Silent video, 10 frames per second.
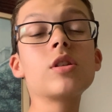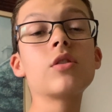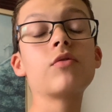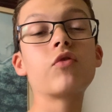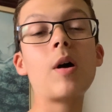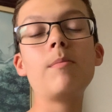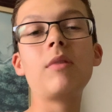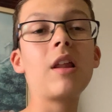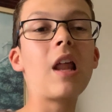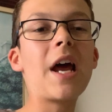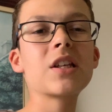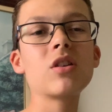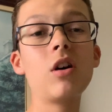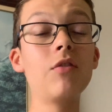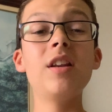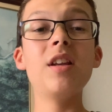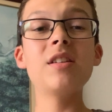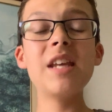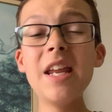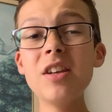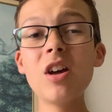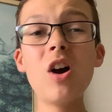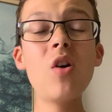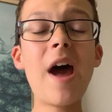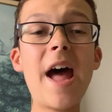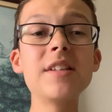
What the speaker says: from the likes of Nintendo and